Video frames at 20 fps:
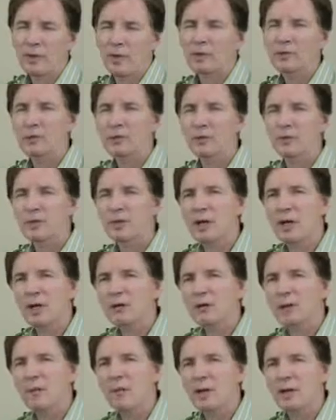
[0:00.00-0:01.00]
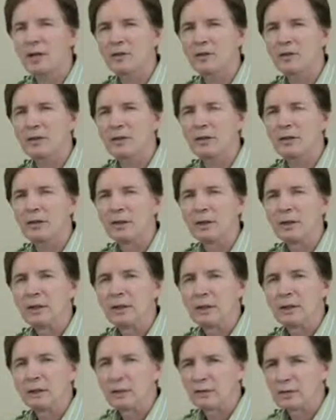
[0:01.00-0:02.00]
with Outdoor Photographer Magazine,
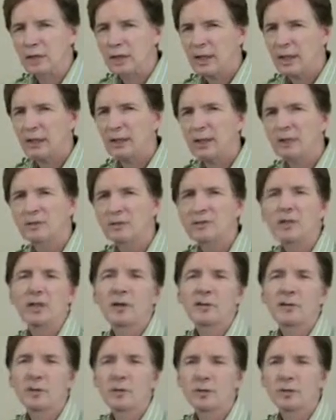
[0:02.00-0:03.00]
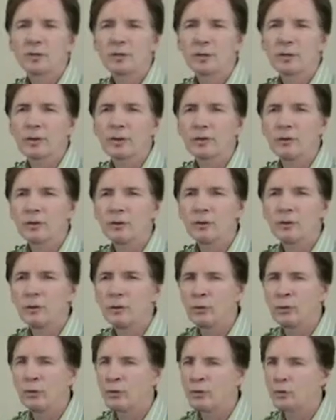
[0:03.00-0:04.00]
and today I'd like to take a first look at two
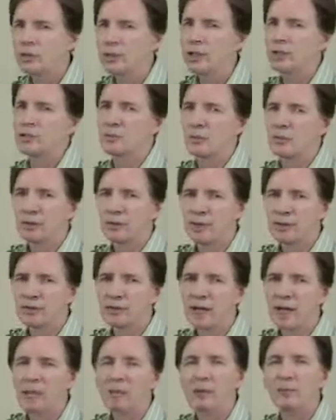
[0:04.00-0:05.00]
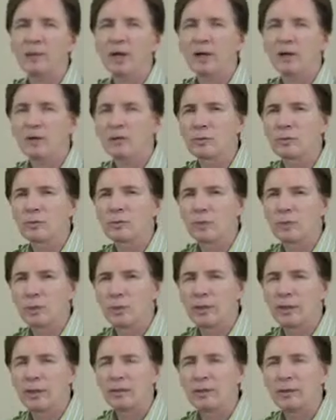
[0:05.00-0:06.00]
new interchangeable lens camera models from
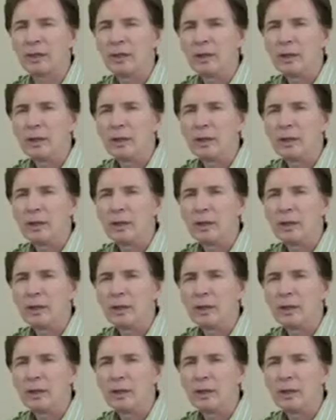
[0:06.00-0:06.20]
Sony,